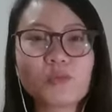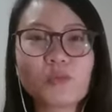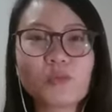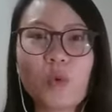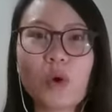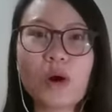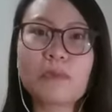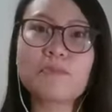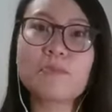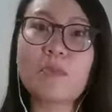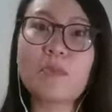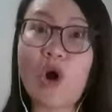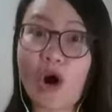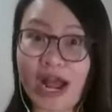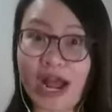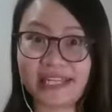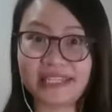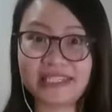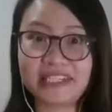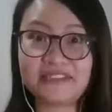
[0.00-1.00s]
were
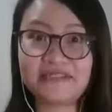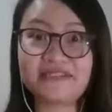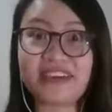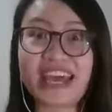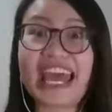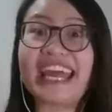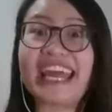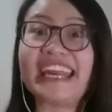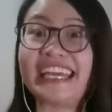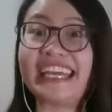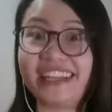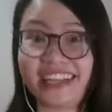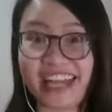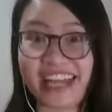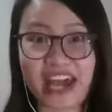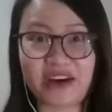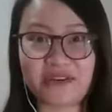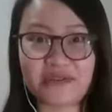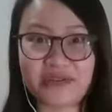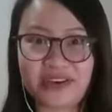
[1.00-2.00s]
more active and
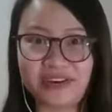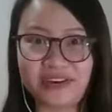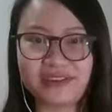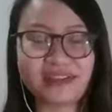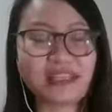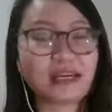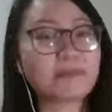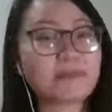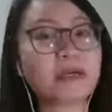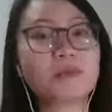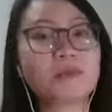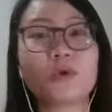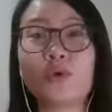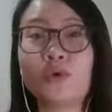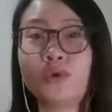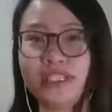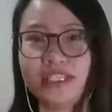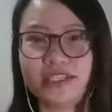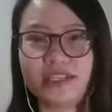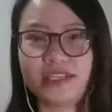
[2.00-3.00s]
eat healthier than people
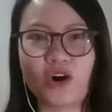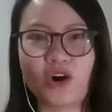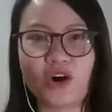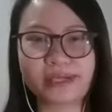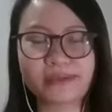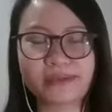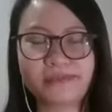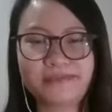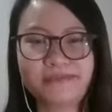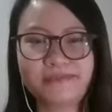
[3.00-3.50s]
who did not.